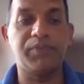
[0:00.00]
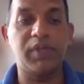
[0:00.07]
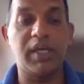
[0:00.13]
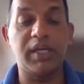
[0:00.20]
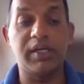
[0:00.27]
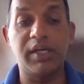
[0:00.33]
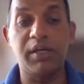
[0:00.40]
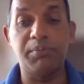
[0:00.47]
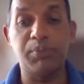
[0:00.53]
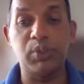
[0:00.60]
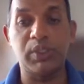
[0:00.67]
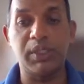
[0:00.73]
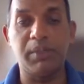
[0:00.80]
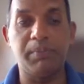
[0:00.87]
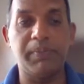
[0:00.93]
agri
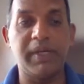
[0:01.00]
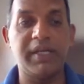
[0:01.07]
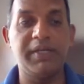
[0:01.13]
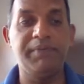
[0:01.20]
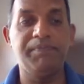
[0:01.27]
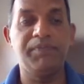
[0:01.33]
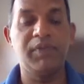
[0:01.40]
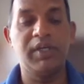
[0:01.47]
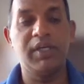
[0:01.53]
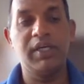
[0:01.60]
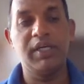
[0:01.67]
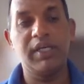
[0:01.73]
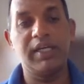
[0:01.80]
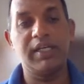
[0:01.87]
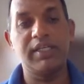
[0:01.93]
input company.
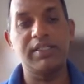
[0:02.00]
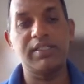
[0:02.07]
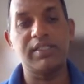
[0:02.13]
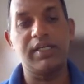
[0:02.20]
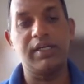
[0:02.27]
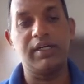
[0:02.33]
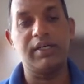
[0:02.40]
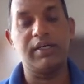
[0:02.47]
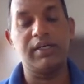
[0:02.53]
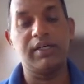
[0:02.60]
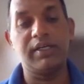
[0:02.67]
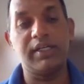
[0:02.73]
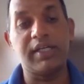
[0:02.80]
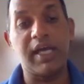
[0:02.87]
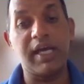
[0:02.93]
It
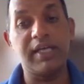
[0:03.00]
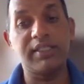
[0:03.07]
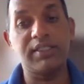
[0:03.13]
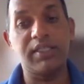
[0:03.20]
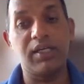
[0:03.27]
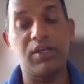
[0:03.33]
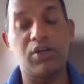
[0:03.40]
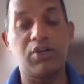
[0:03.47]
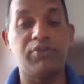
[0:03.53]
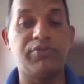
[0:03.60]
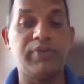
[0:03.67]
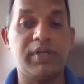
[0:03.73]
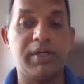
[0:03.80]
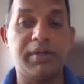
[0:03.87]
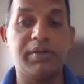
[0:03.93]
has a lot of
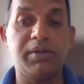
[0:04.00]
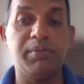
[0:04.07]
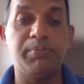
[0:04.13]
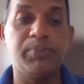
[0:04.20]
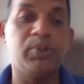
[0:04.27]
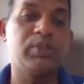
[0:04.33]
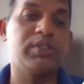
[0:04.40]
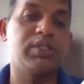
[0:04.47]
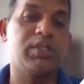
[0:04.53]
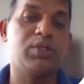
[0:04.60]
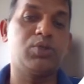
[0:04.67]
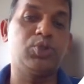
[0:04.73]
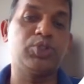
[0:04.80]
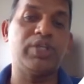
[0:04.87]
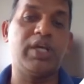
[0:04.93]
inputs
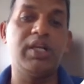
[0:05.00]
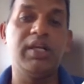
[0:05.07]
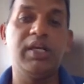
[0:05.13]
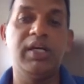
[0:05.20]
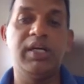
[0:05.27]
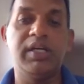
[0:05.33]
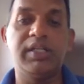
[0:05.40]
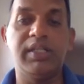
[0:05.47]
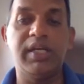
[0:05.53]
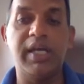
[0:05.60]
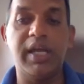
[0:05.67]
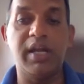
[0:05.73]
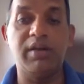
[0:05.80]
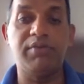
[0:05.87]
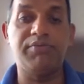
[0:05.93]
to sell
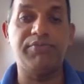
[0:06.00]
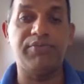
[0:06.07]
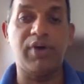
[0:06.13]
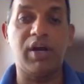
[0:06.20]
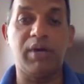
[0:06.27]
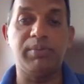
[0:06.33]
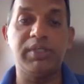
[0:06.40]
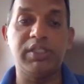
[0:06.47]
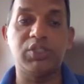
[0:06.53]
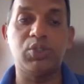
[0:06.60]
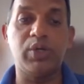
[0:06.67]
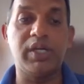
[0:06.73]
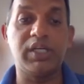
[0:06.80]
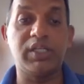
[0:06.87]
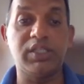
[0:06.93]
the end farmers
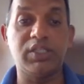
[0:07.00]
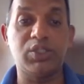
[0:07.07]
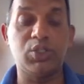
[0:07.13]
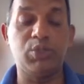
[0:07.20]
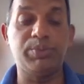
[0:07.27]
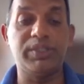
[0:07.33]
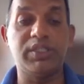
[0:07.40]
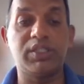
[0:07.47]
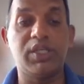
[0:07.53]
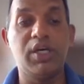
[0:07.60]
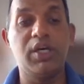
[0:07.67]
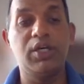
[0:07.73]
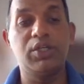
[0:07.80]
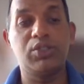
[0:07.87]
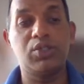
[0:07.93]
or end consumers.
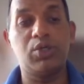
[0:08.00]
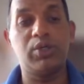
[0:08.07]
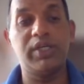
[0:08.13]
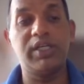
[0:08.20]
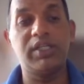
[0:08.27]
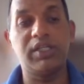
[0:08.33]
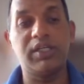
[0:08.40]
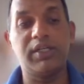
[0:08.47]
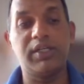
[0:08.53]
So it